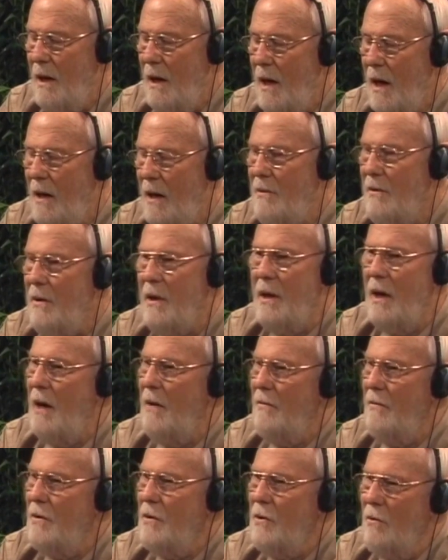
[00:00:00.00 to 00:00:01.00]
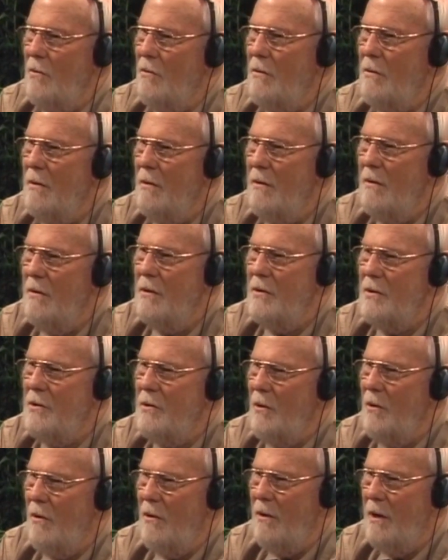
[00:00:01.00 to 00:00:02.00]
I don't think I ever told this
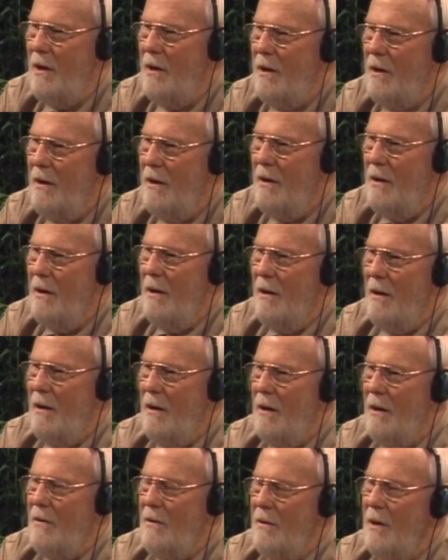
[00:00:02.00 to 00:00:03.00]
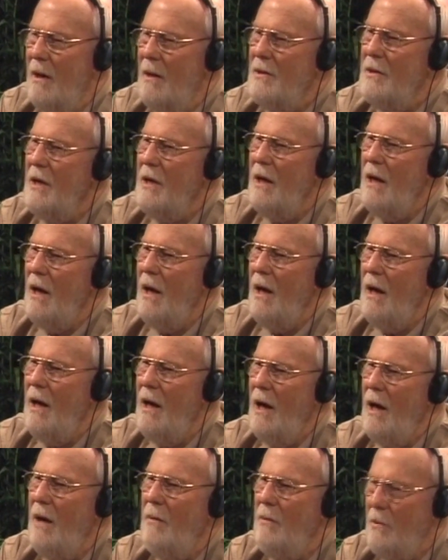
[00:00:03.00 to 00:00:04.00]
story. See,
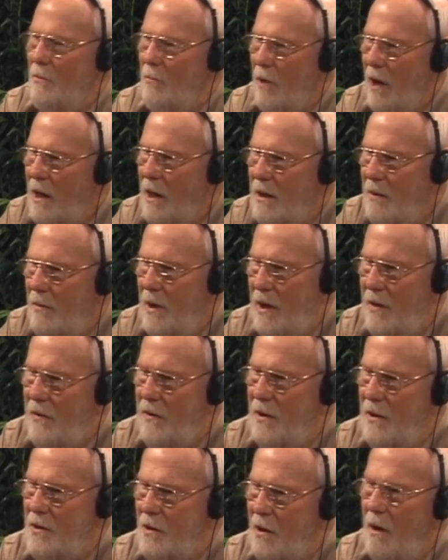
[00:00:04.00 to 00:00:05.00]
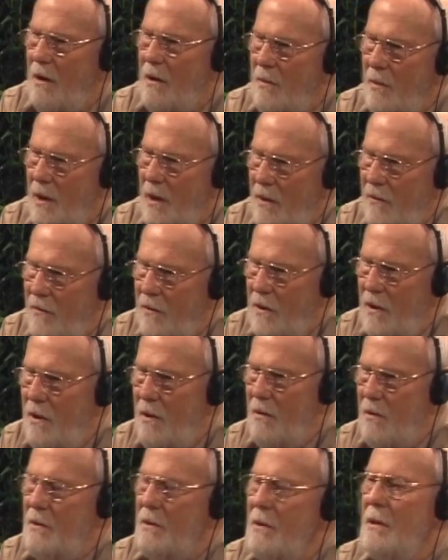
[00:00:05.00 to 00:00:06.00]
I've been writing about this, talking about it for
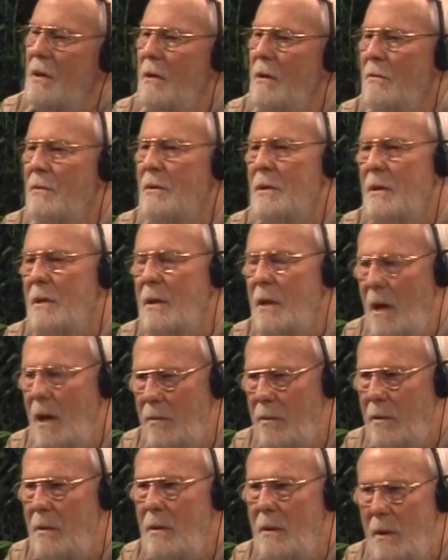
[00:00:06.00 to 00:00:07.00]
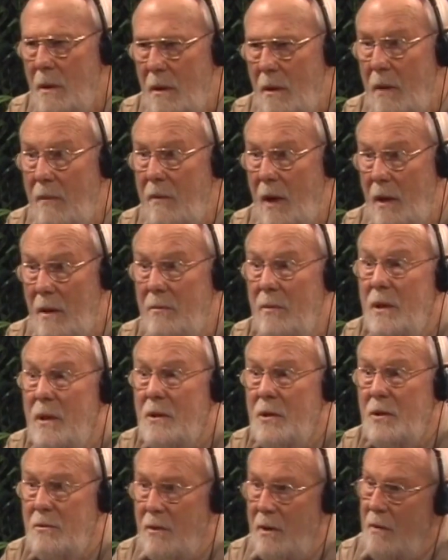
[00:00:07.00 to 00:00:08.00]
years, and here was a couple. They've got a
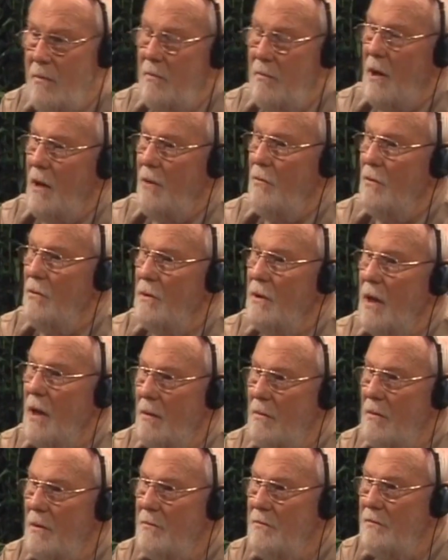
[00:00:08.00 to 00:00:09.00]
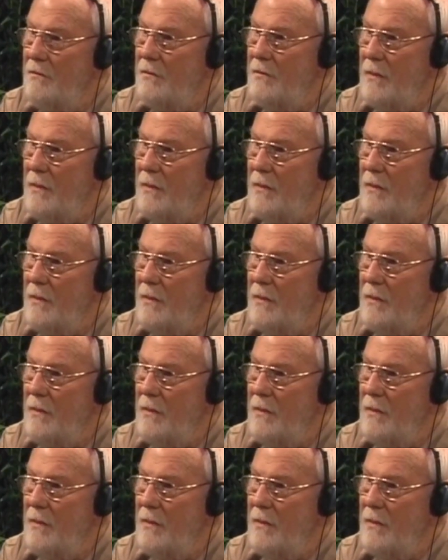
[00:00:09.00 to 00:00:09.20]
ministry. I won't name them.